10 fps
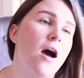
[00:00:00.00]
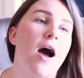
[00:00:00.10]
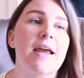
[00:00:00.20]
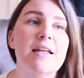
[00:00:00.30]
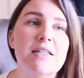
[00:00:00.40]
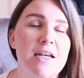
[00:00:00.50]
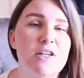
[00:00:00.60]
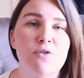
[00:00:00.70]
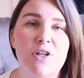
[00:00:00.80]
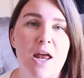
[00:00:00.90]
I can
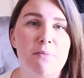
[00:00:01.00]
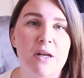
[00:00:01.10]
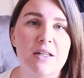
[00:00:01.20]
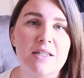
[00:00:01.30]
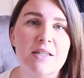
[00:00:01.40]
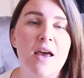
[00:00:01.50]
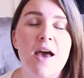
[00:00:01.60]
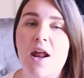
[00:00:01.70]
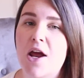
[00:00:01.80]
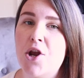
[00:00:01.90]
teach for 10 minutes,
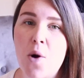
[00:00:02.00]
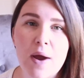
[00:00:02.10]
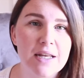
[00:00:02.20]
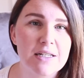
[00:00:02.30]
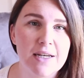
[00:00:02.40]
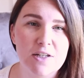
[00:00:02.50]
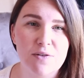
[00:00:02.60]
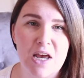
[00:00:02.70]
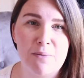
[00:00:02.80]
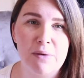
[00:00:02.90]
and I know I can teach
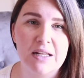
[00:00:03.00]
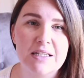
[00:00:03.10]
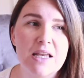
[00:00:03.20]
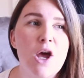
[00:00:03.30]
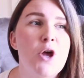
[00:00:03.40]
for 10 minutes